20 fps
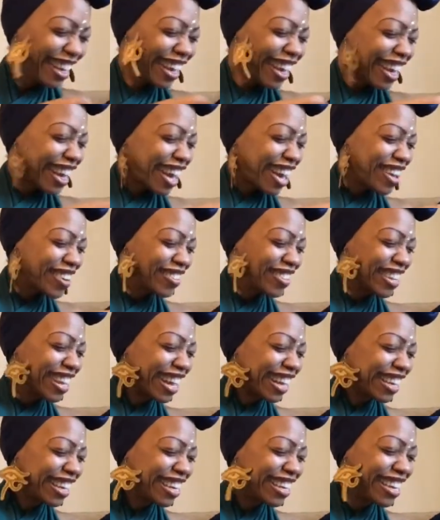I'm
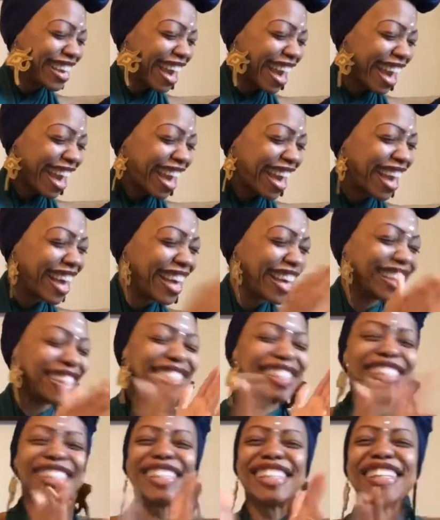like, yes.
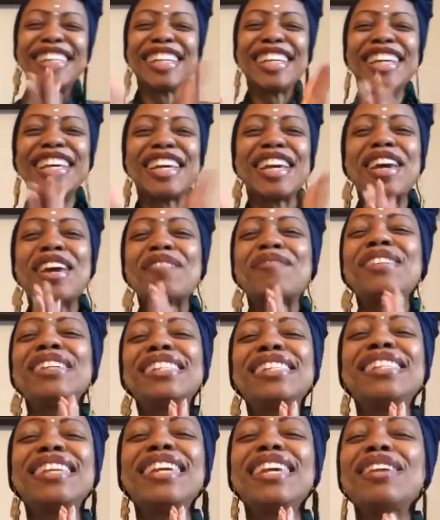The
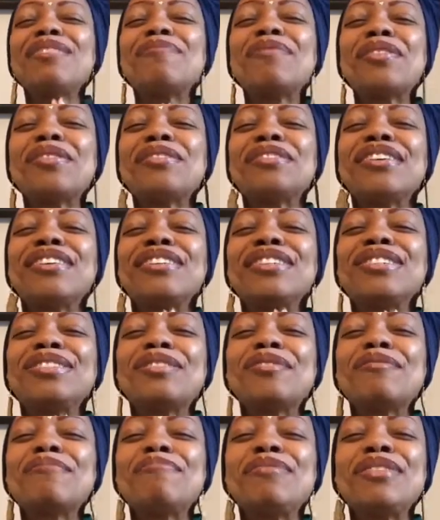singing bowls are
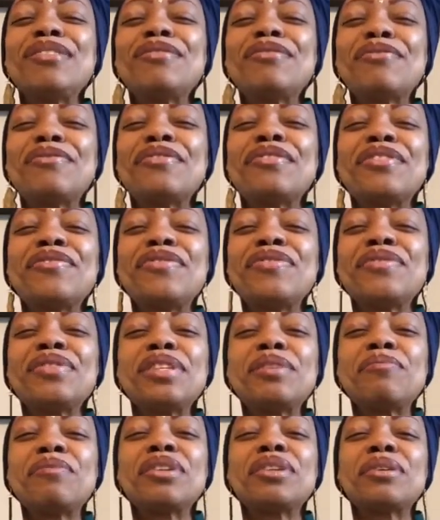so beautiful. If you
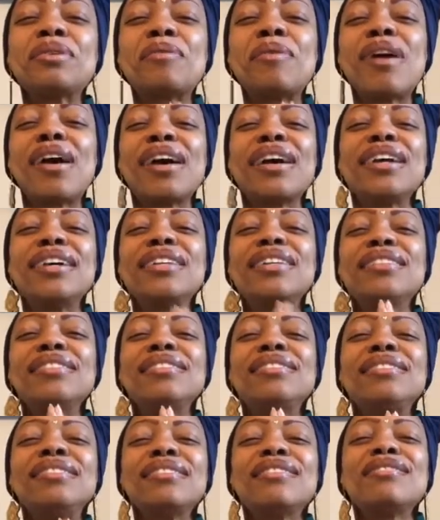really want to quiet and
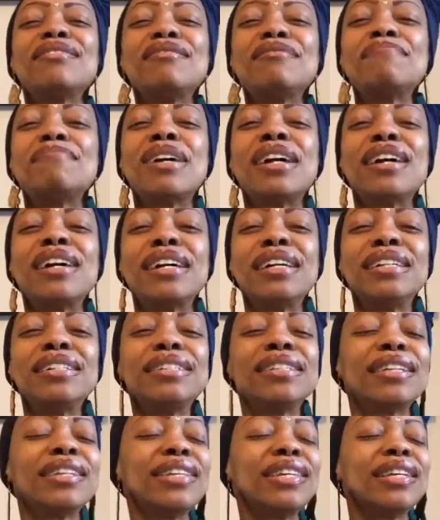still your mind,
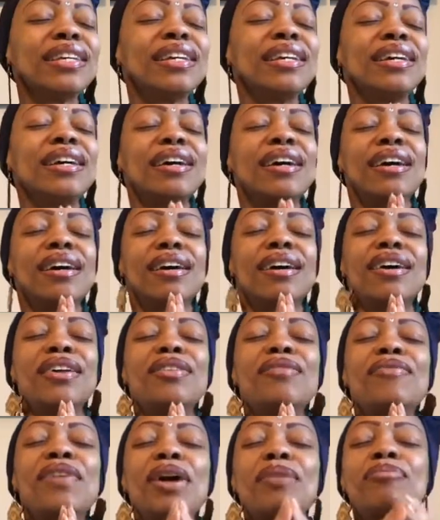
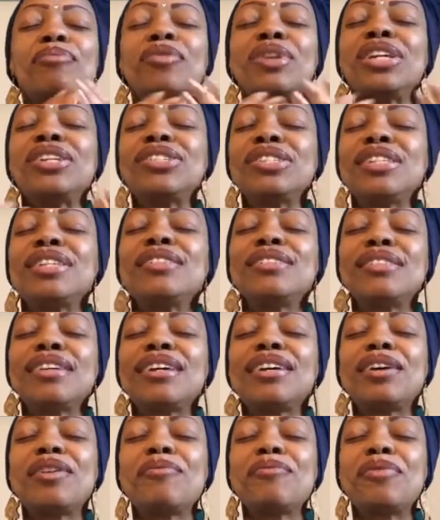the vibrations
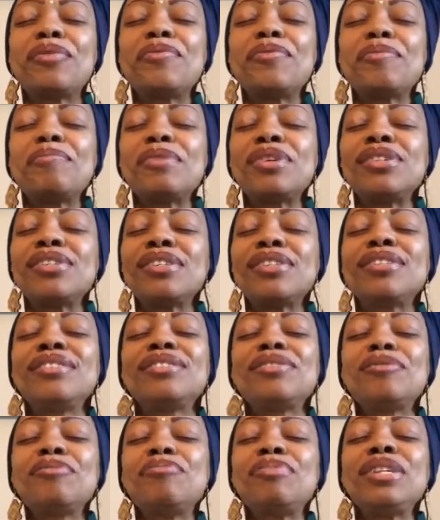that come from them are just
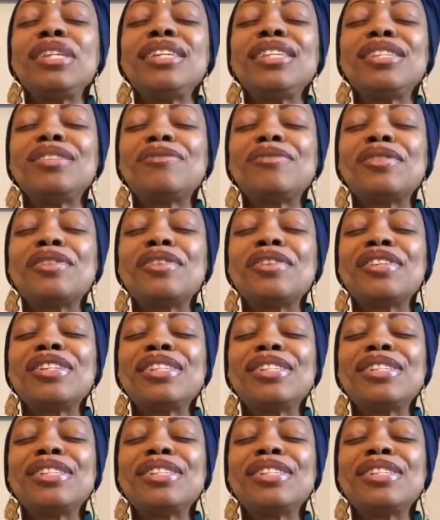so peaceful